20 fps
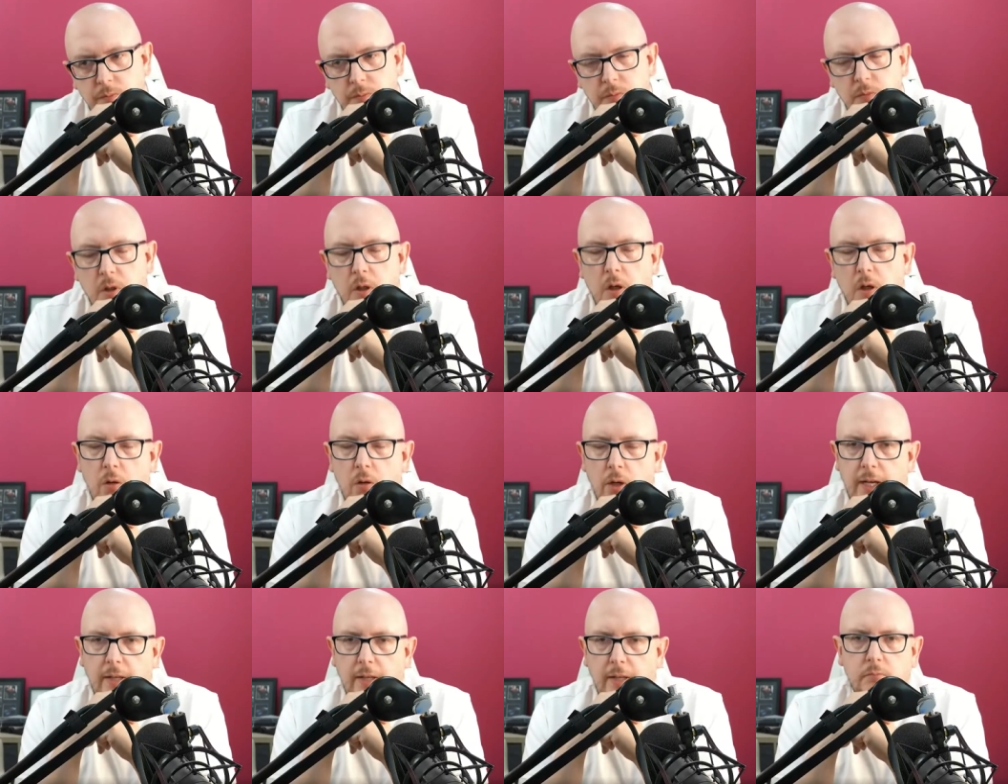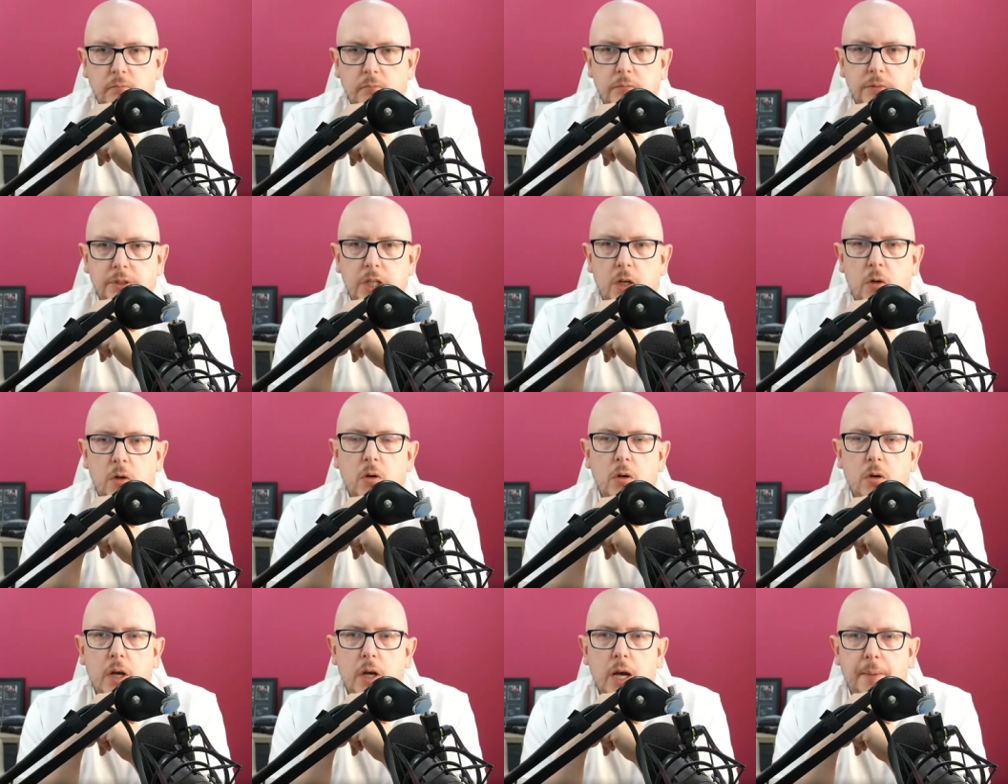Okay. So
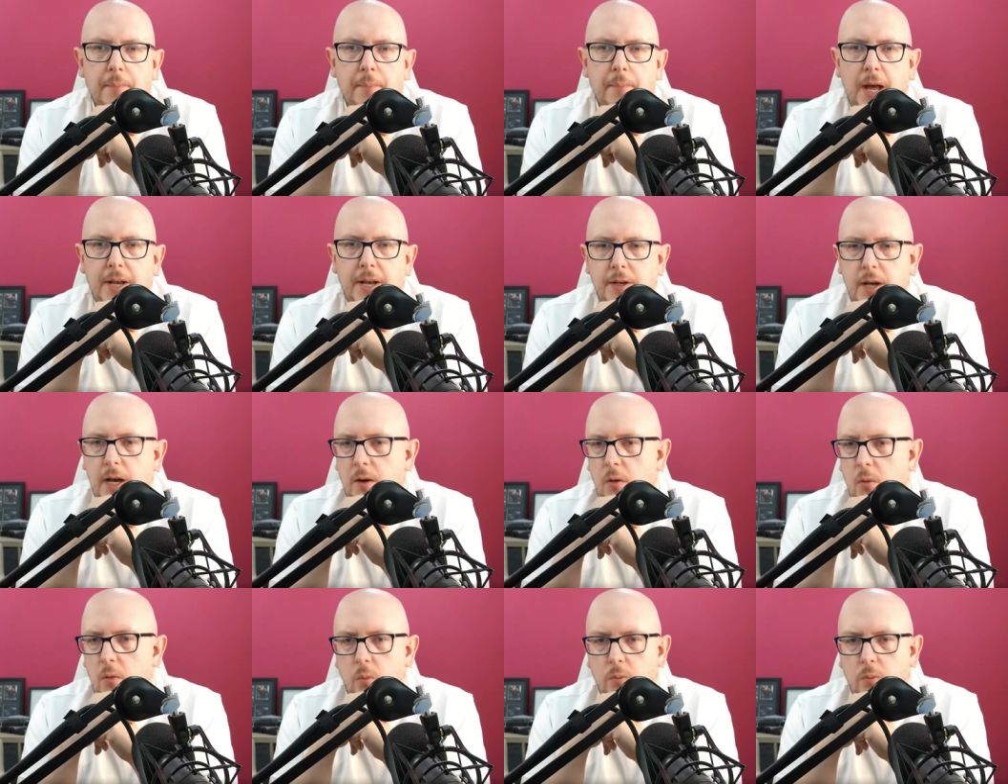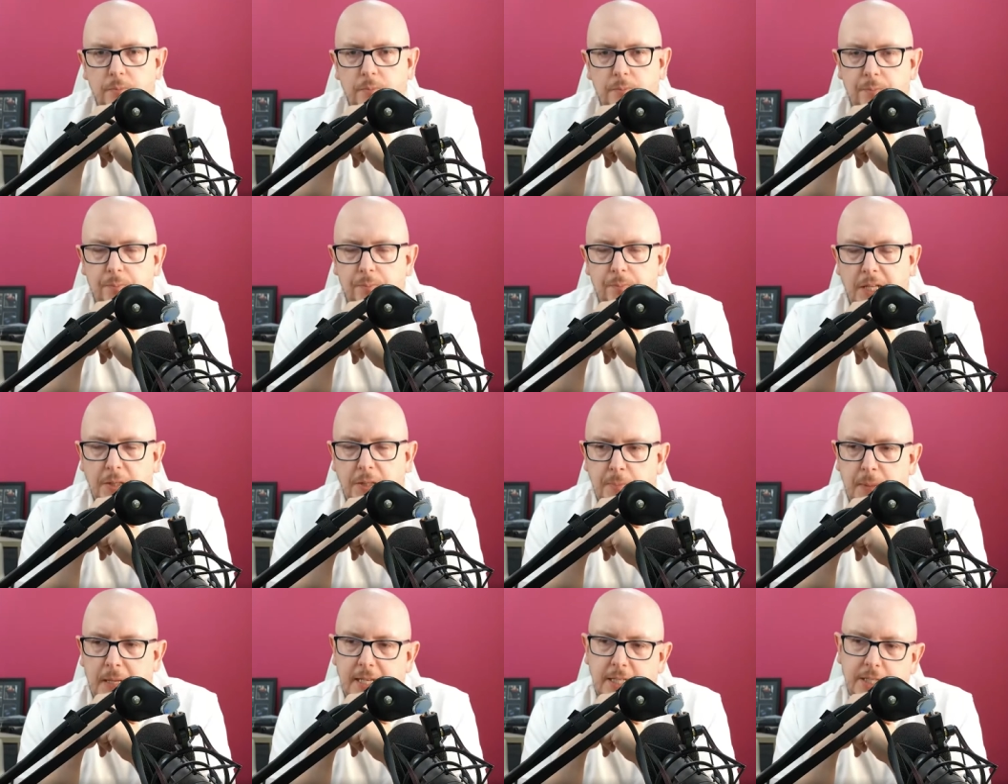um, and best
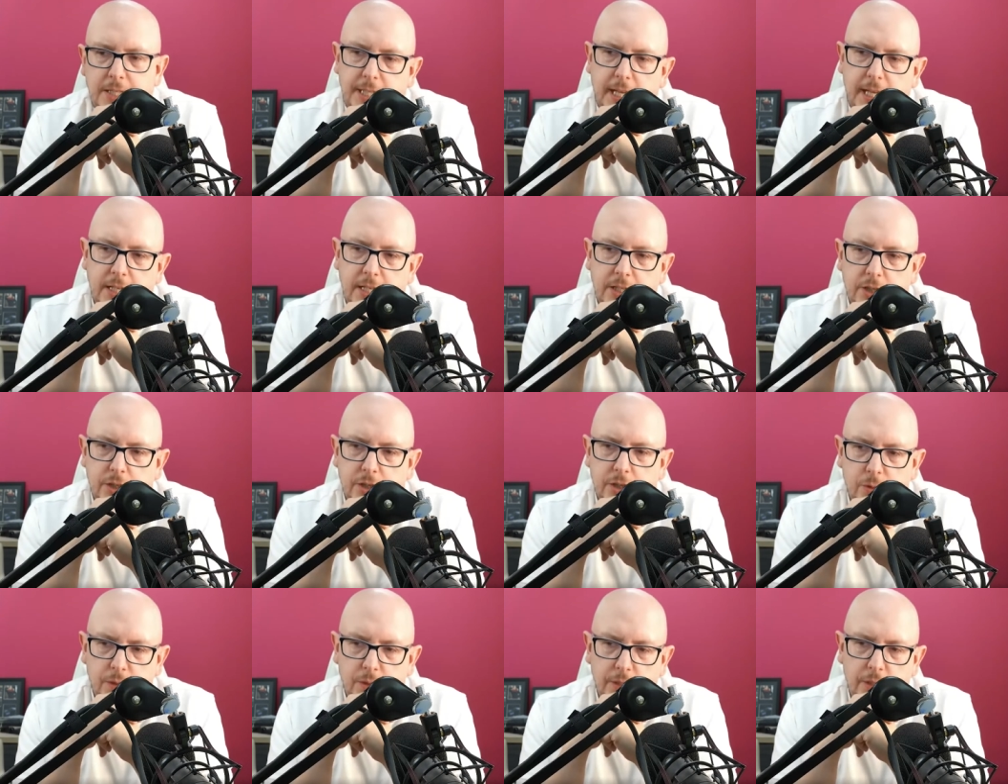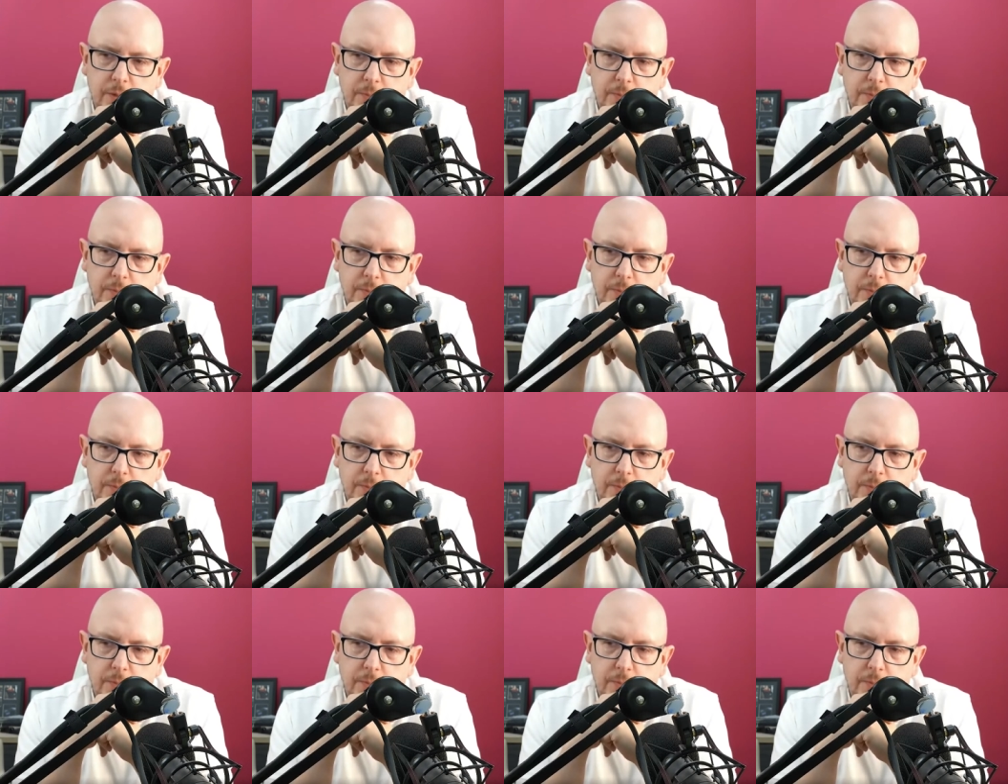place to get in touch with you?